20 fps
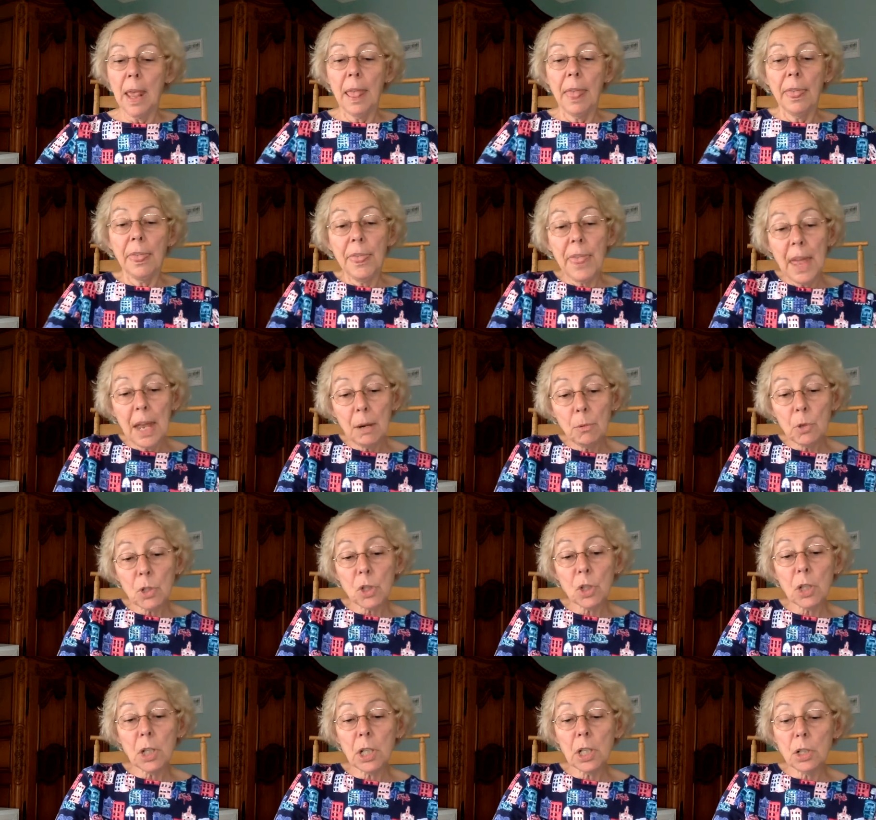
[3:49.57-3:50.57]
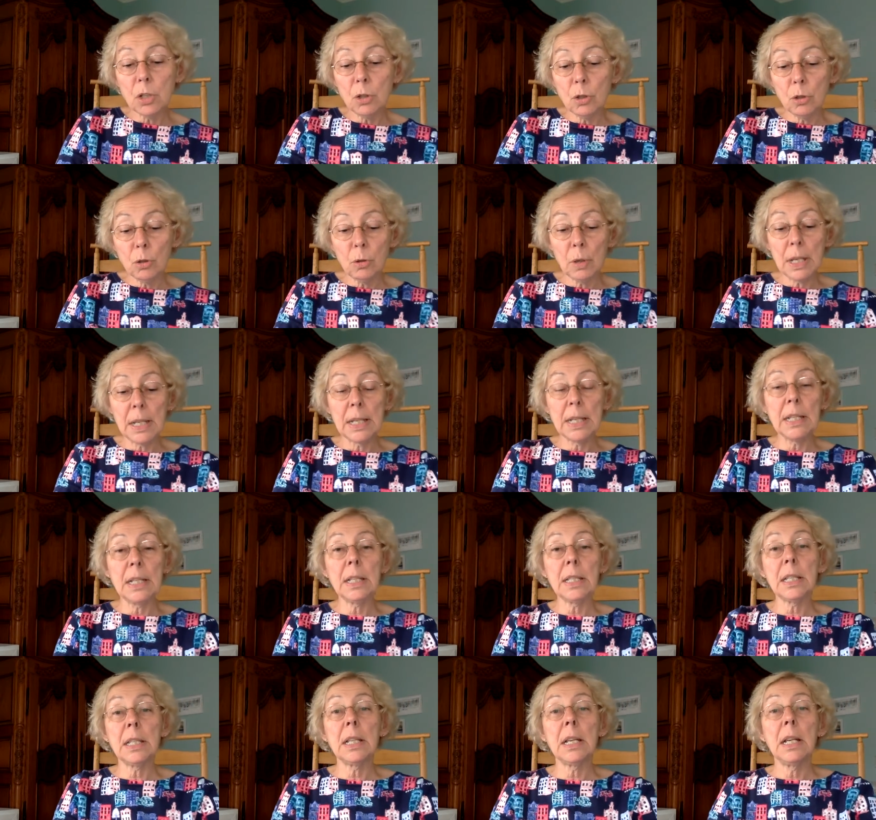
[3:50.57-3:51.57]
Then what you're going to do
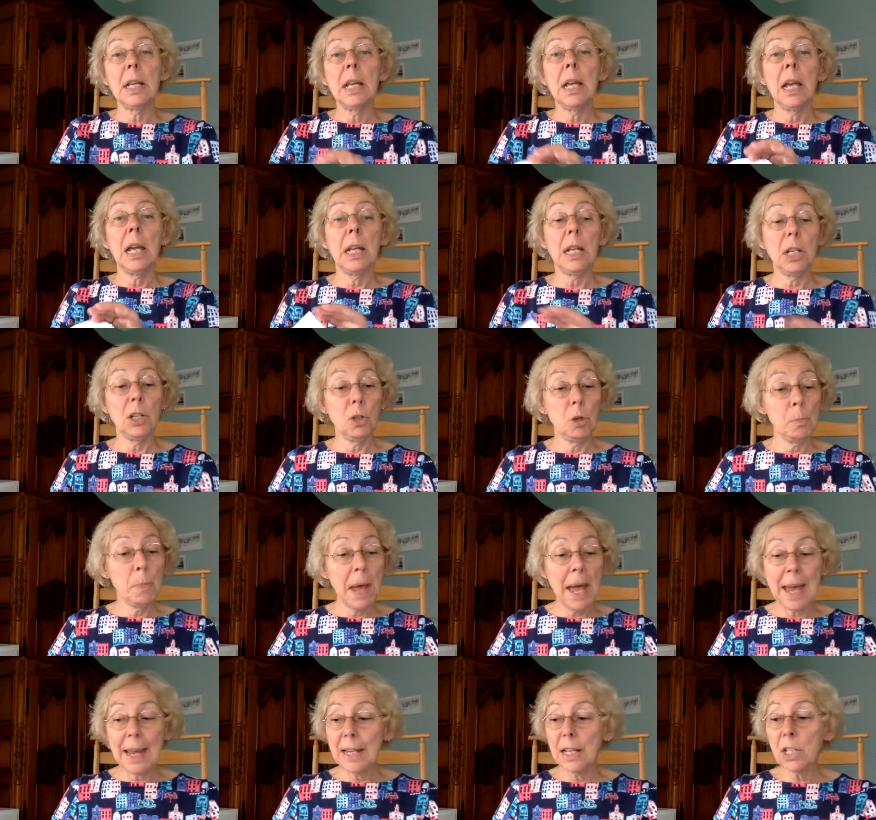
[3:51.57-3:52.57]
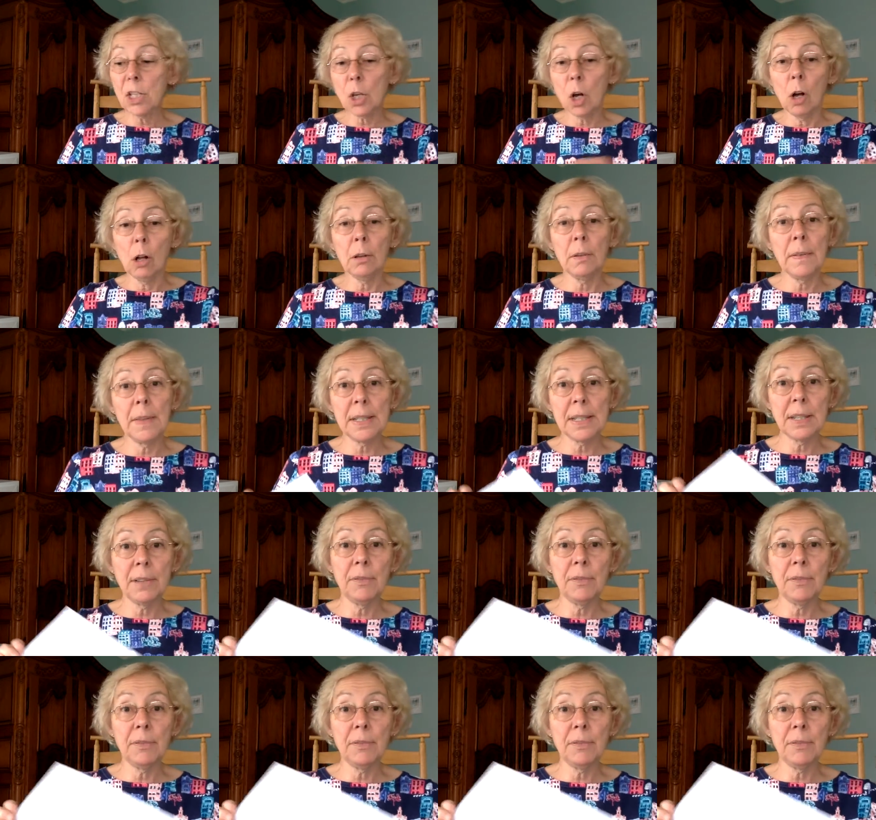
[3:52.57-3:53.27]
is, and in your packets, all of this